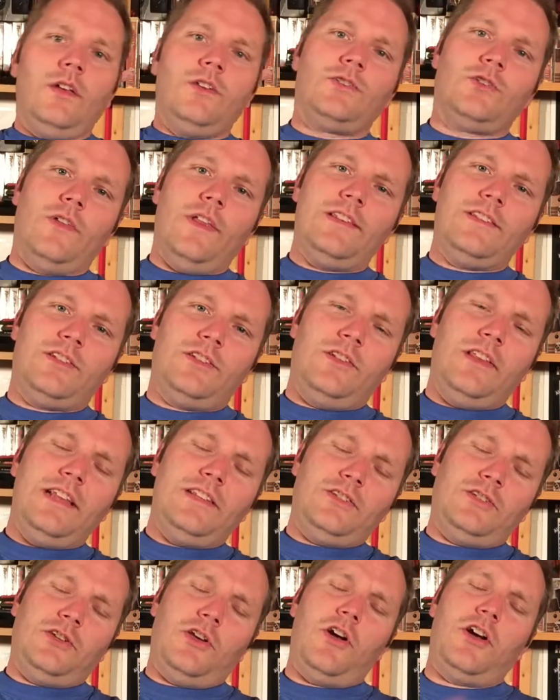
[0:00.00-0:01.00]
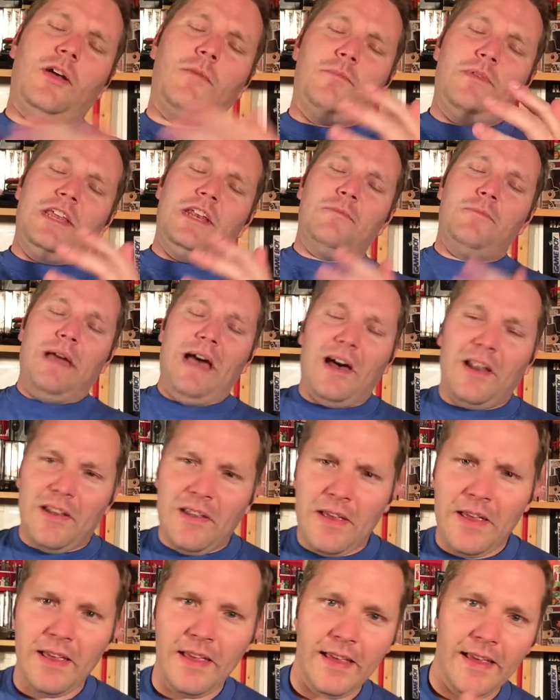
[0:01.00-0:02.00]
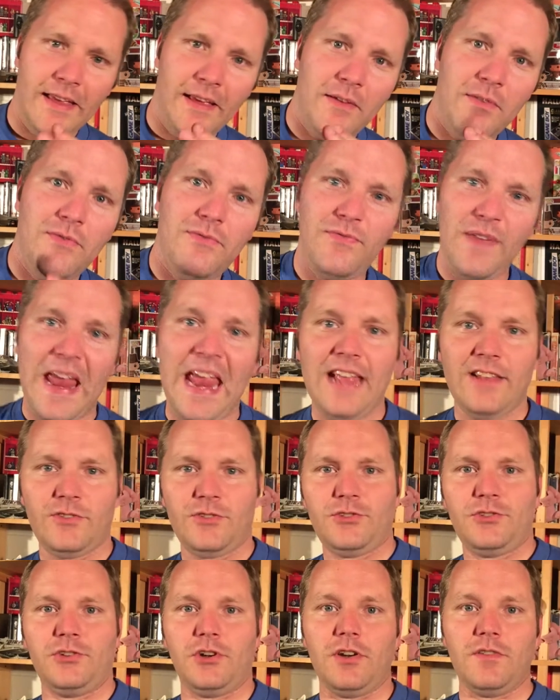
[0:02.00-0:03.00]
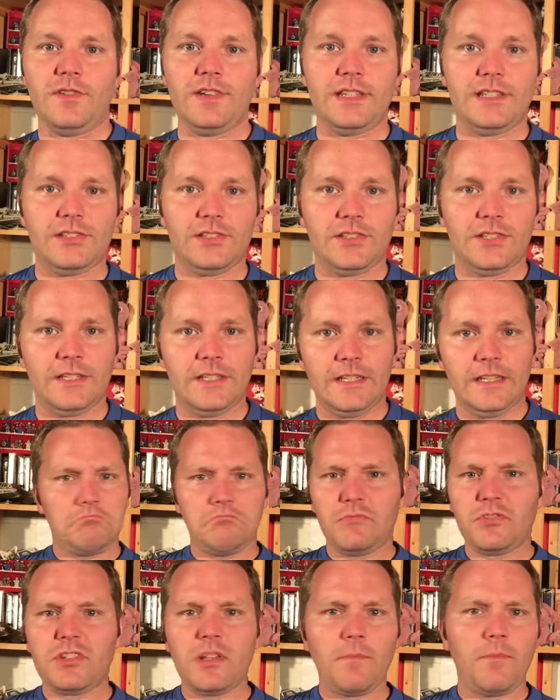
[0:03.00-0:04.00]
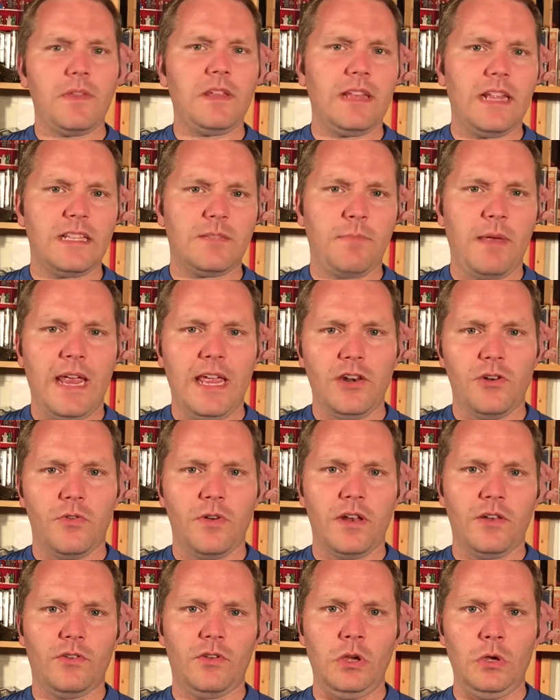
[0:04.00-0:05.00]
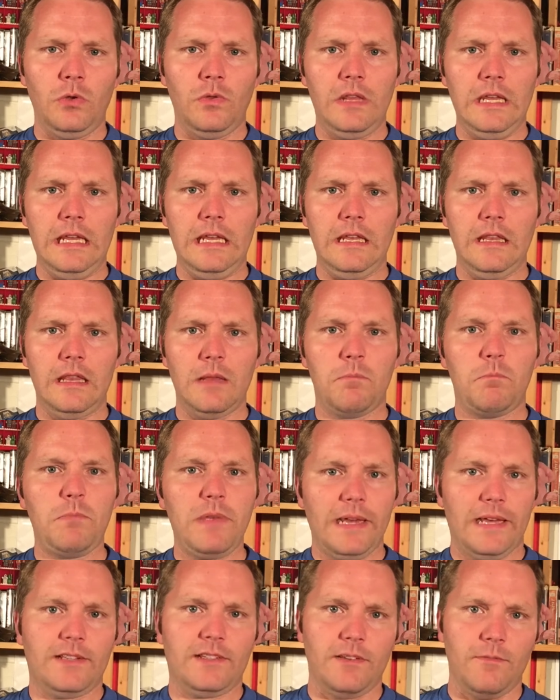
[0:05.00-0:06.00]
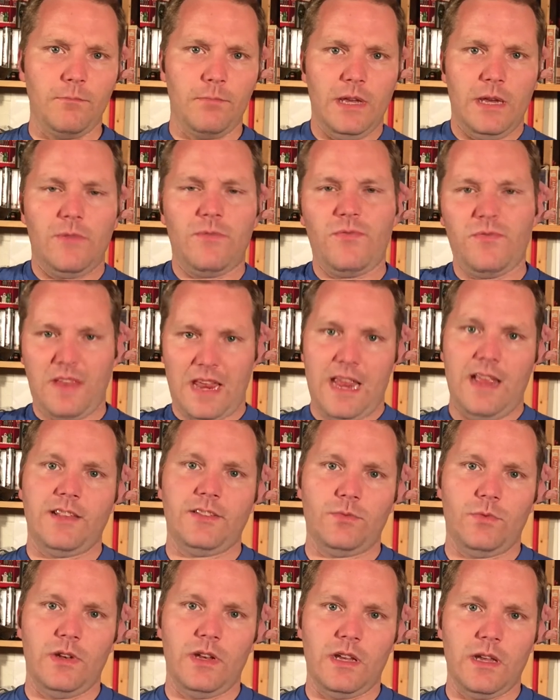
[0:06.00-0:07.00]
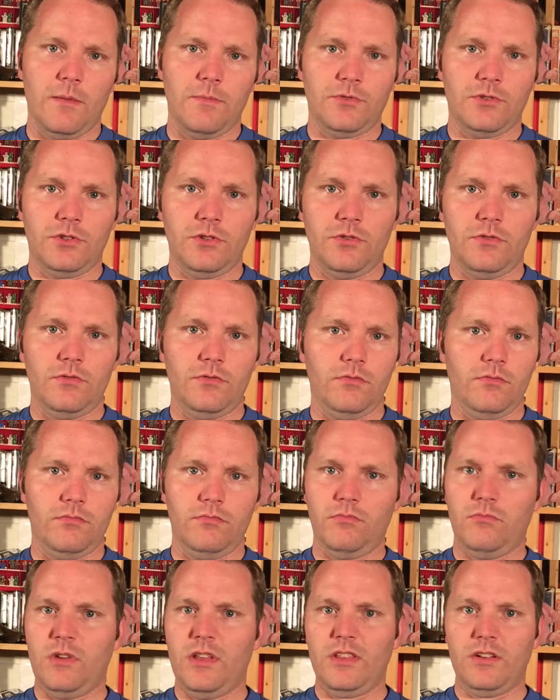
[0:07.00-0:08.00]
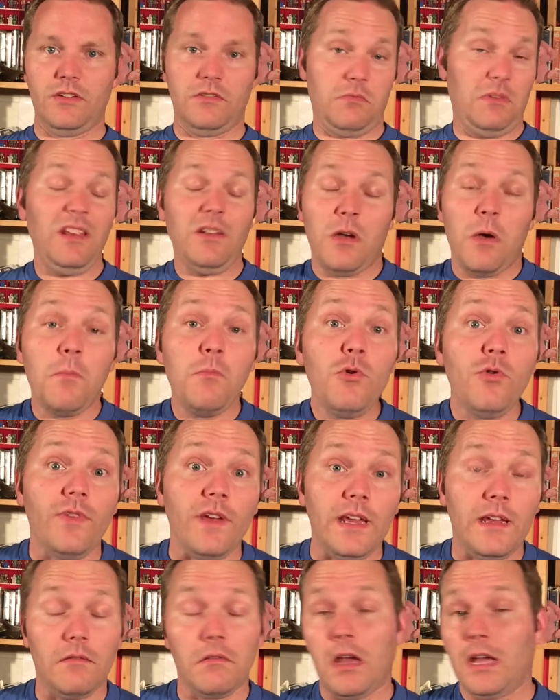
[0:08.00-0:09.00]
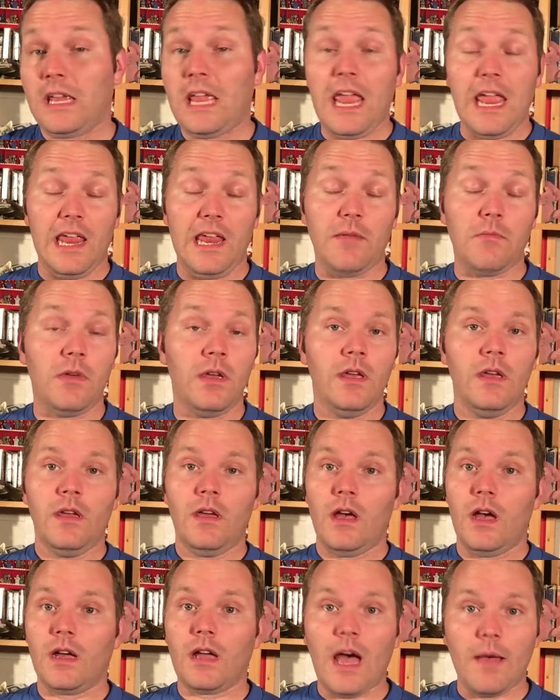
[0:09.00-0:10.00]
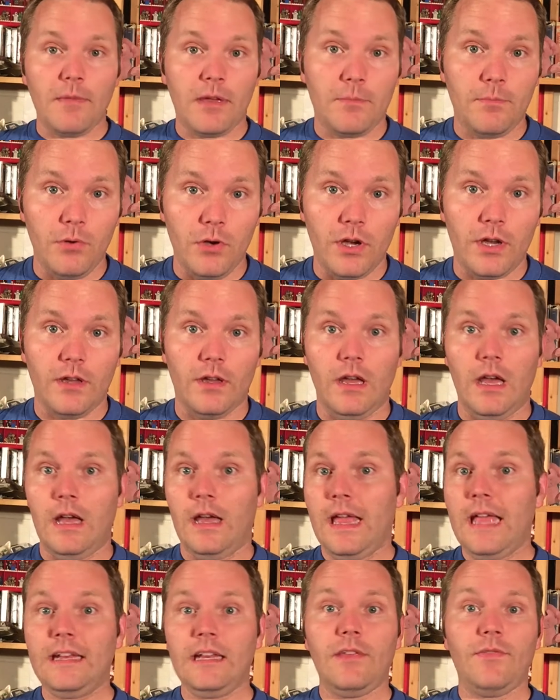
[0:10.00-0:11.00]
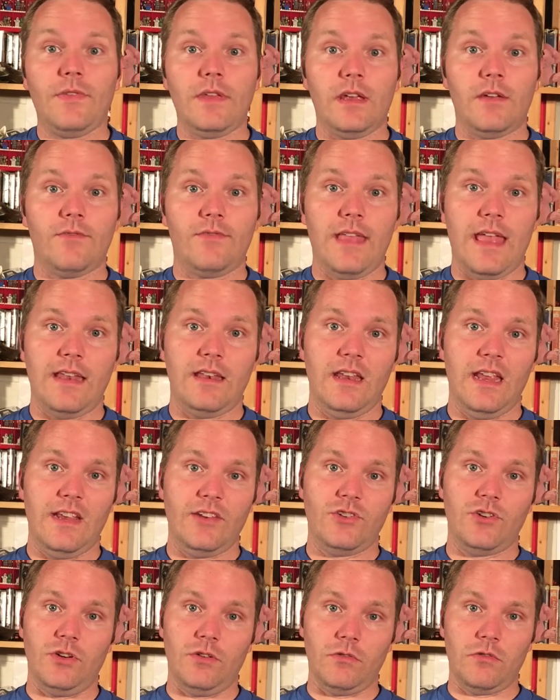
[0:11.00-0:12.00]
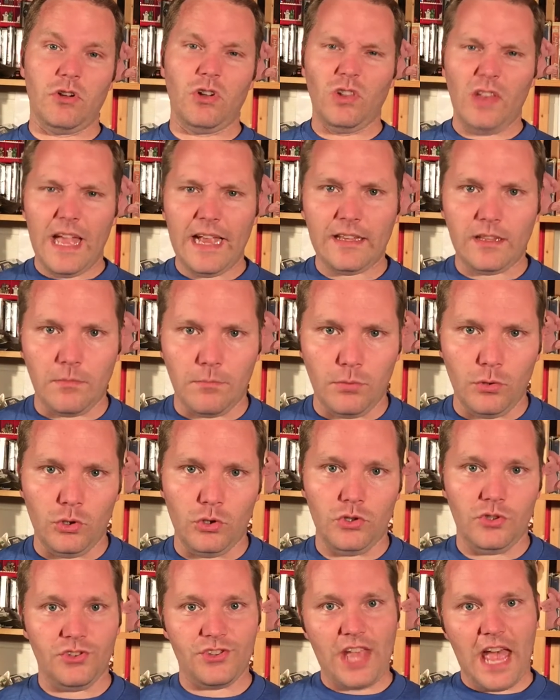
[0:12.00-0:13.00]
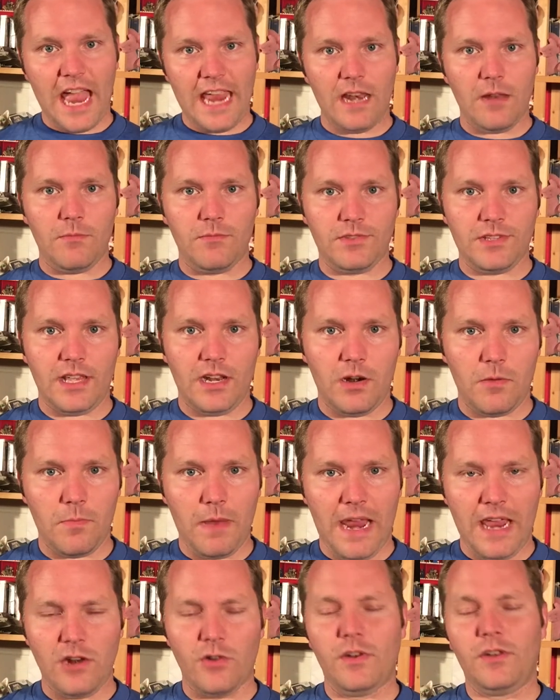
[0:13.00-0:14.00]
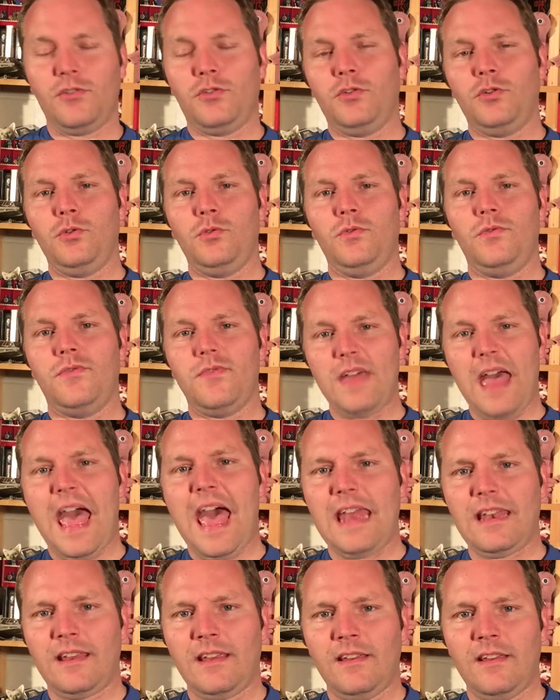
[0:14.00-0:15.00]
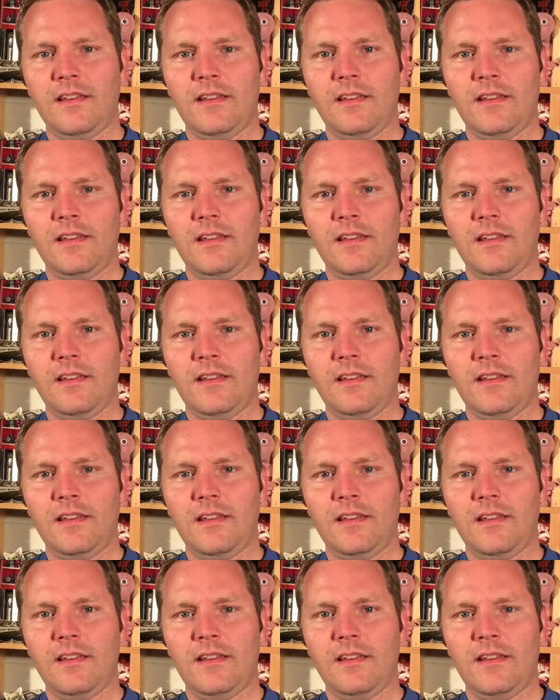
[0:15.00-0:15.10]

So let's talk a bit about fan service. Something that's pandering to the biggest of big fans when it comes to whether, you know, a movie, a game, a comic book, anything of that nature. Collectibles, items that are pandering to that